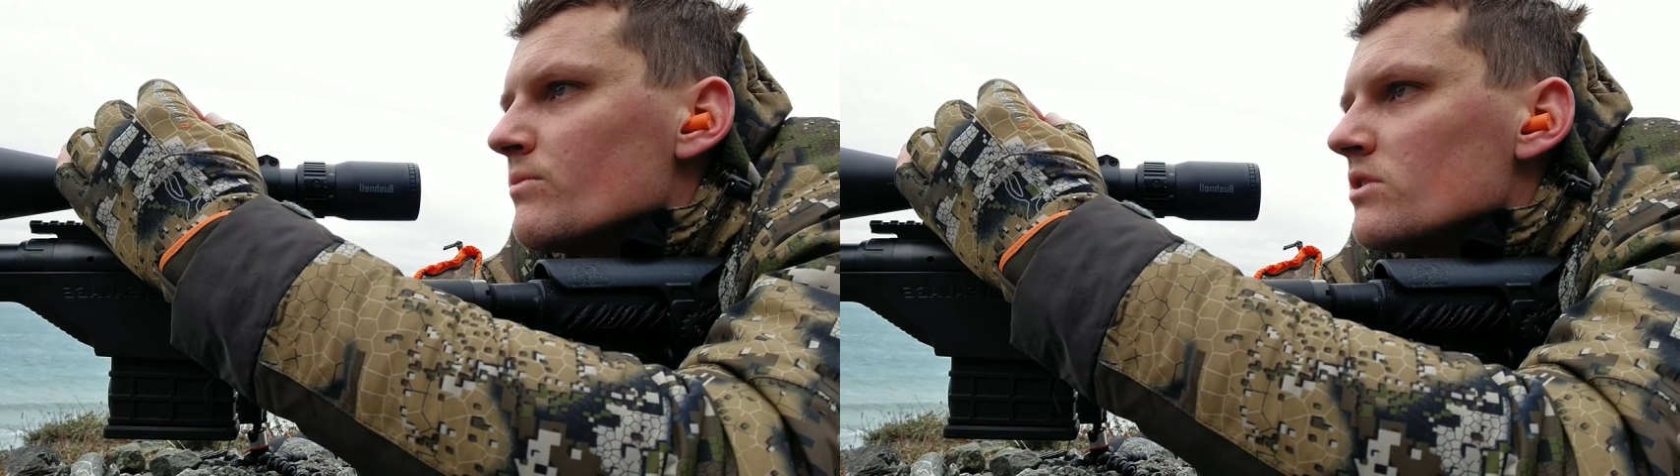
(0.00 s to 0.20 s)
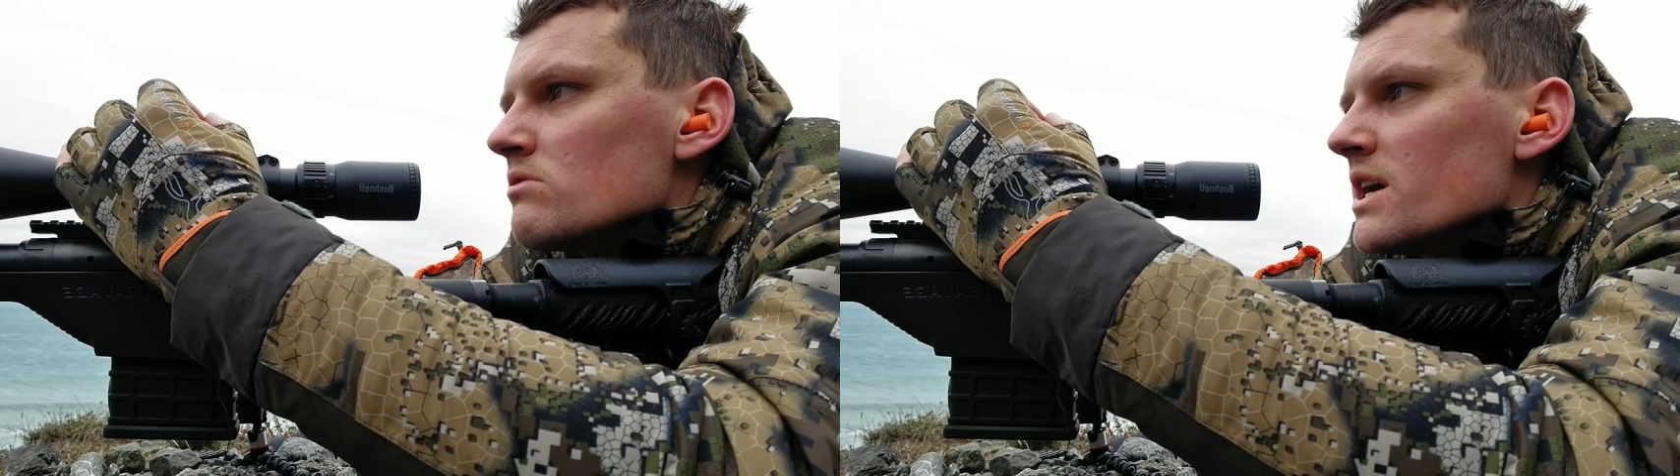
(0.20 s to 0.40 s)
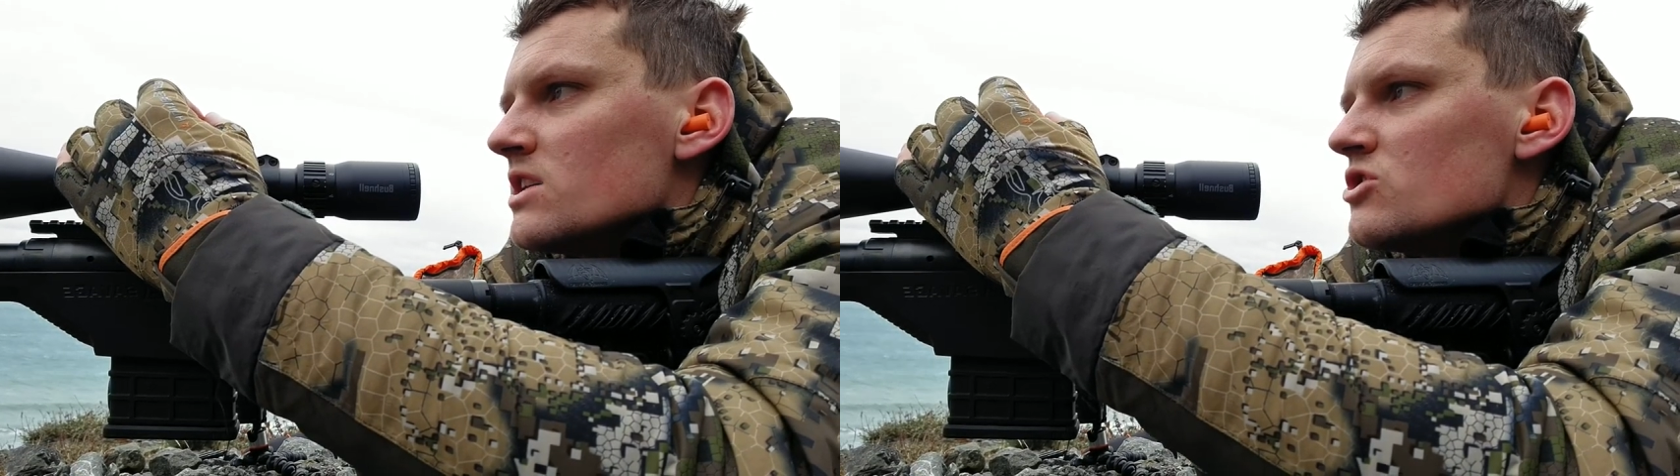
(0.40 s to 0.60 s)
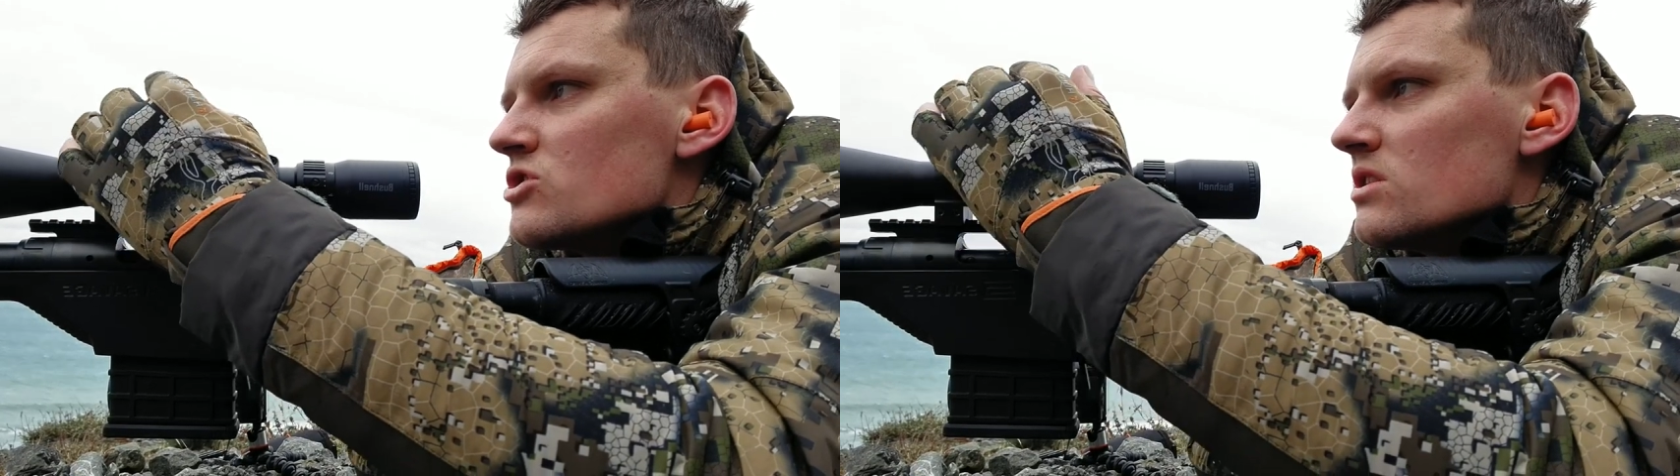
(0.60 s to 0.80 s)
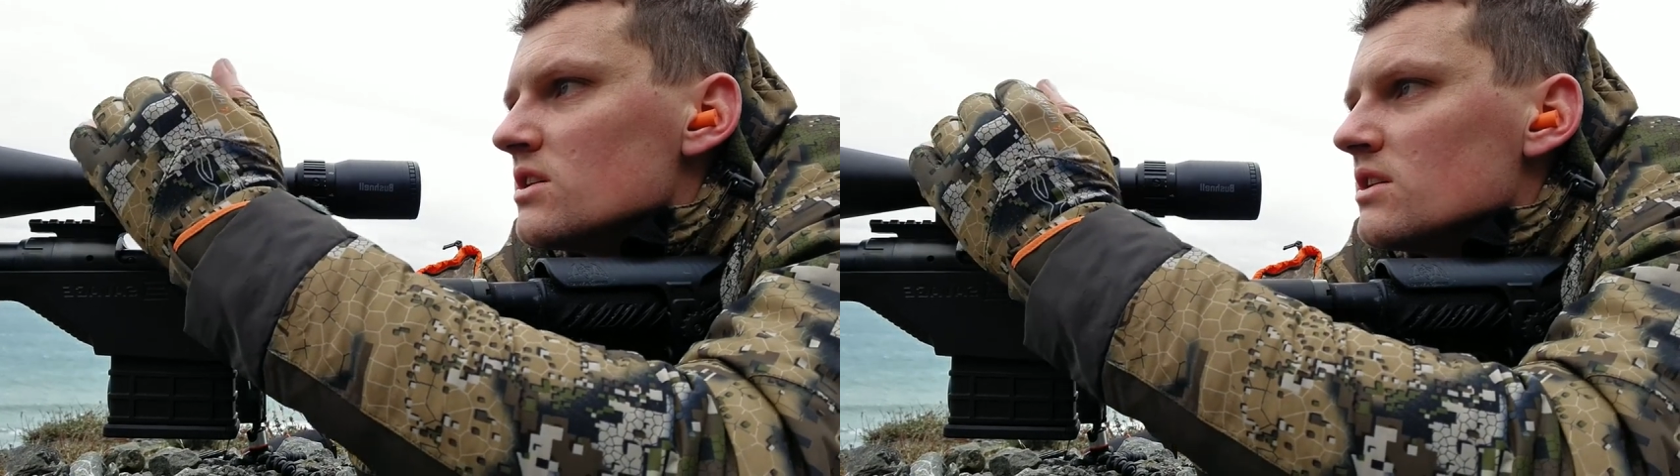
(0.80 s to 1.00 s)
The
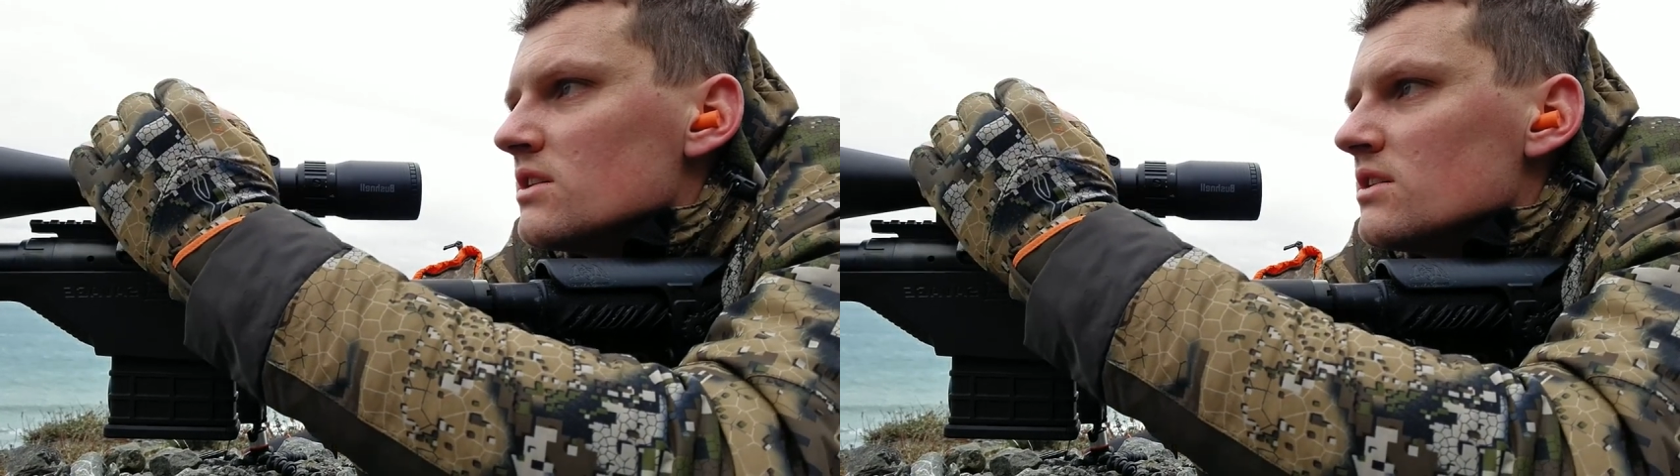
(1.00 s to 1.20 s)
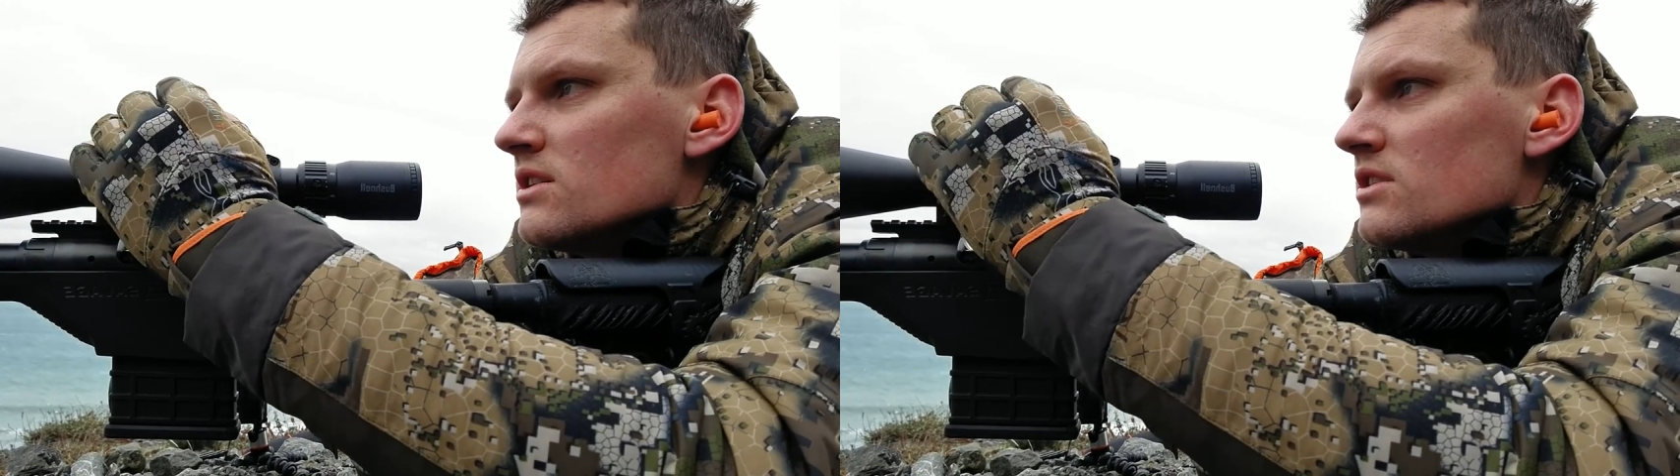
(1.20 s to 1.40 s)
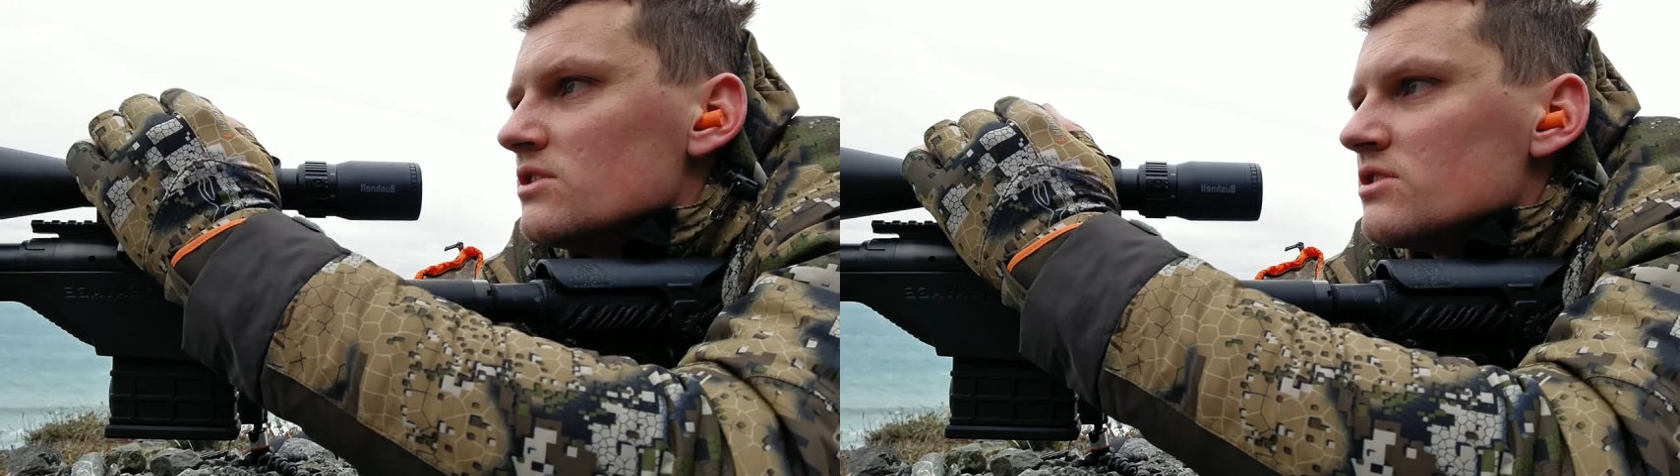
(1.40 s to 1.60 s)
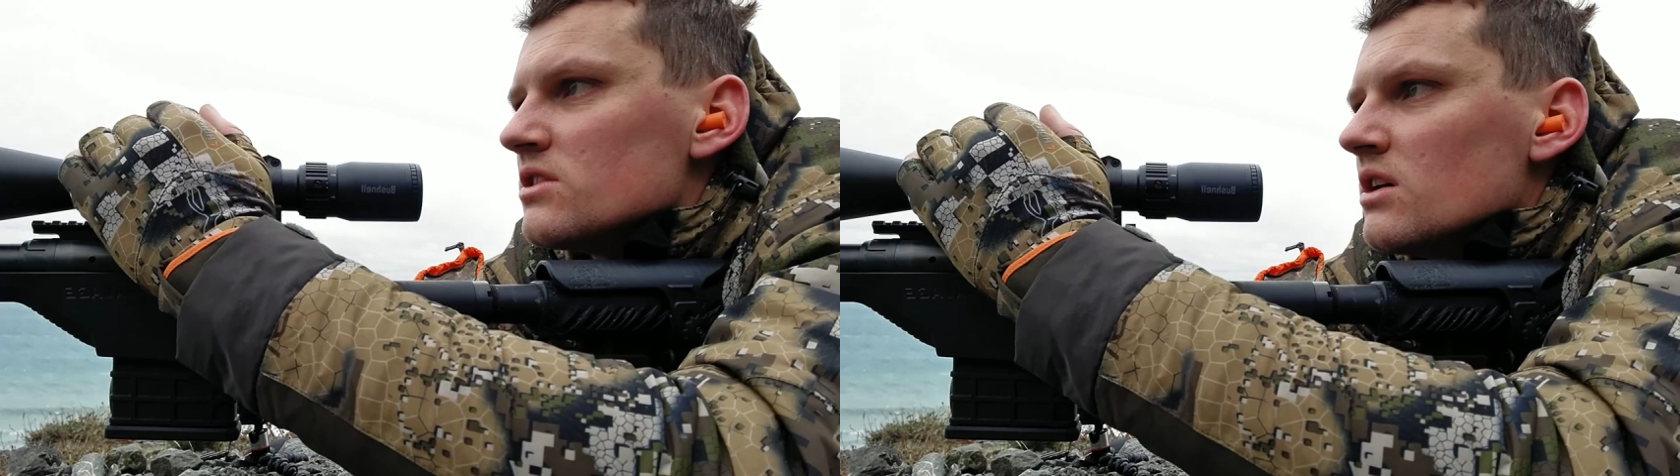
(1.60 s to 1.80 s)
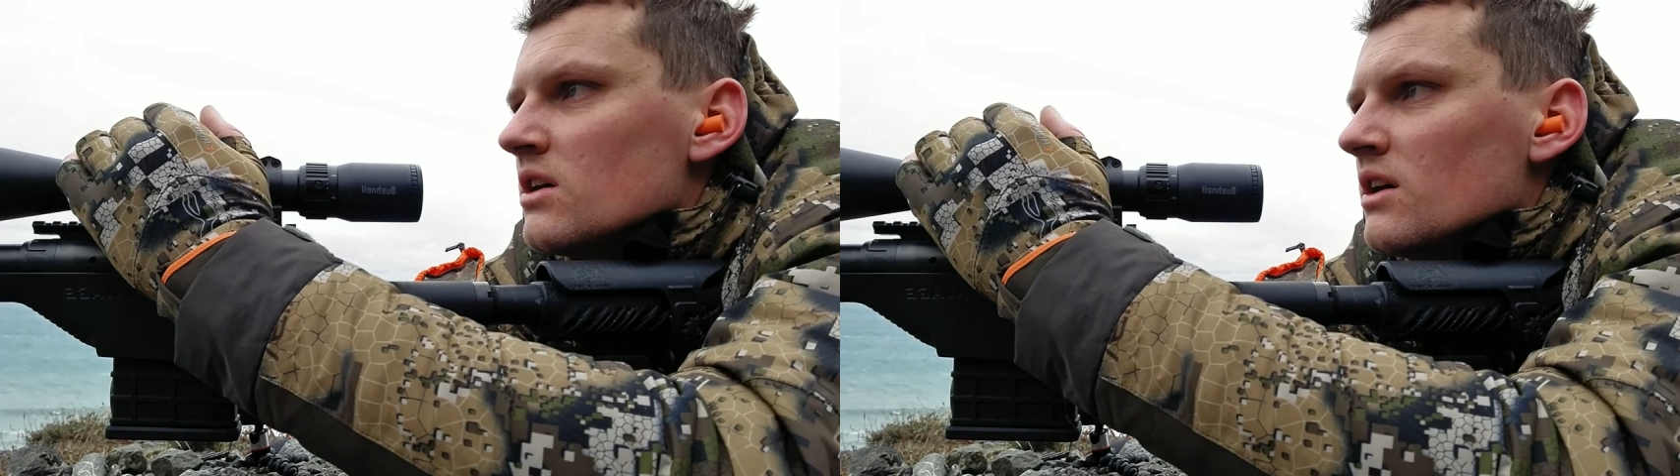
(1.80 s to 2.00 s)
range uh, is